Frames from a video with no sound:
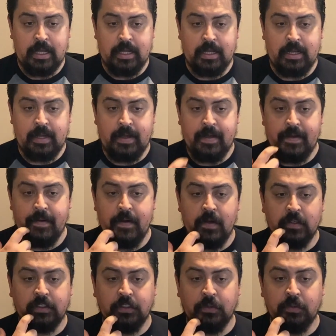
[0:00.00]

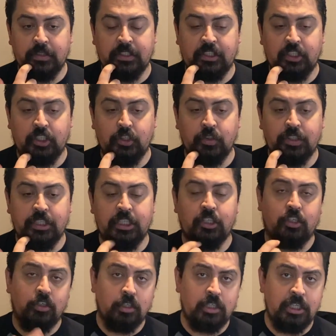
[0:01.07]
Also, it's used in
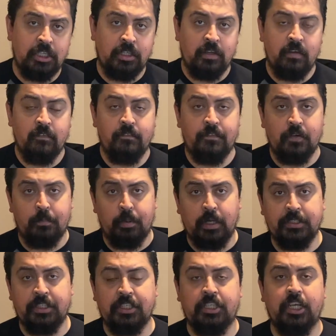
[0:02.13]
cooking, food
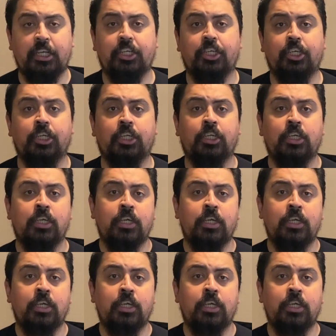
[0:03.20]
presentation,